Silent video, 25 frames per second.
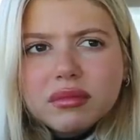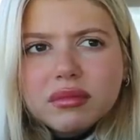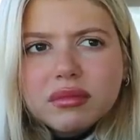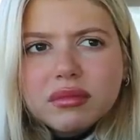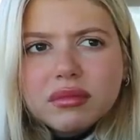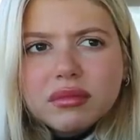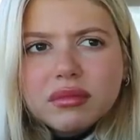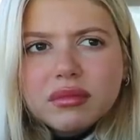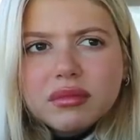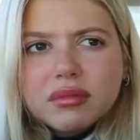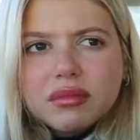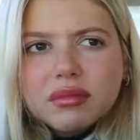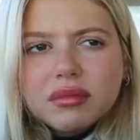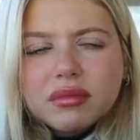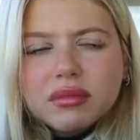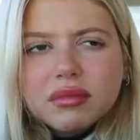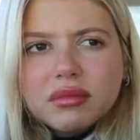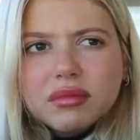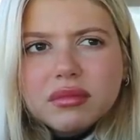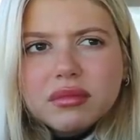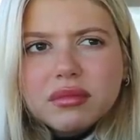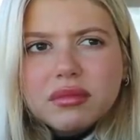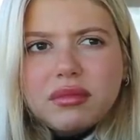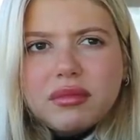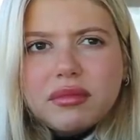
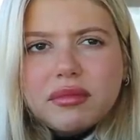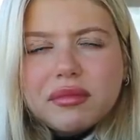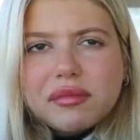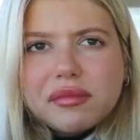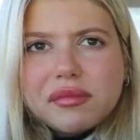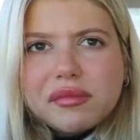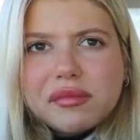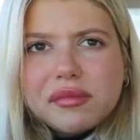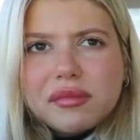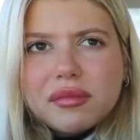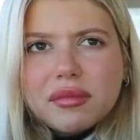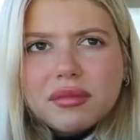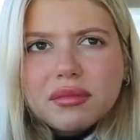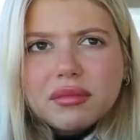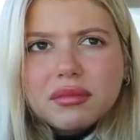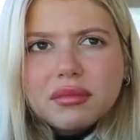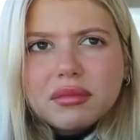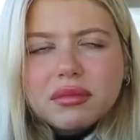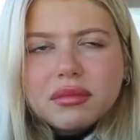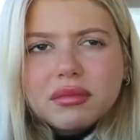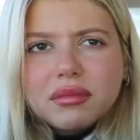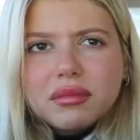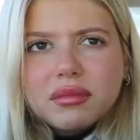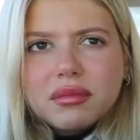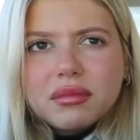
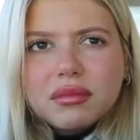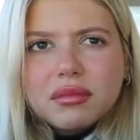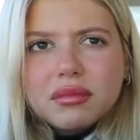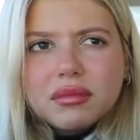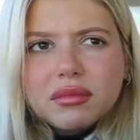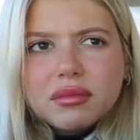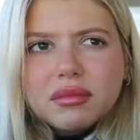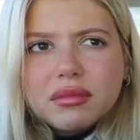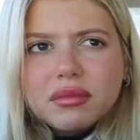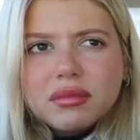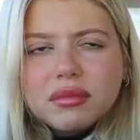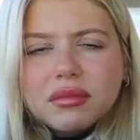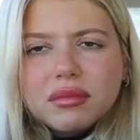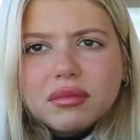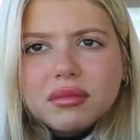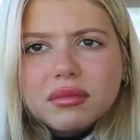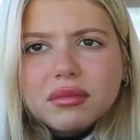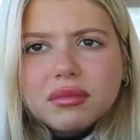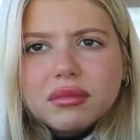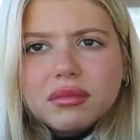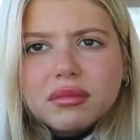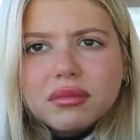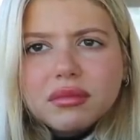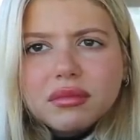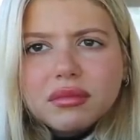
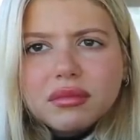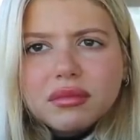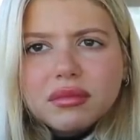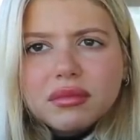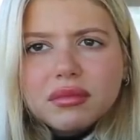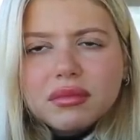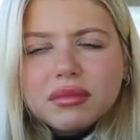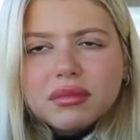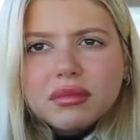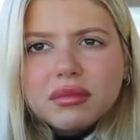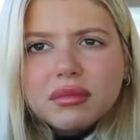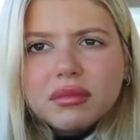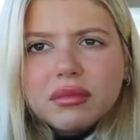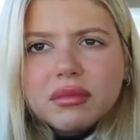No words are spoken by the person on screen.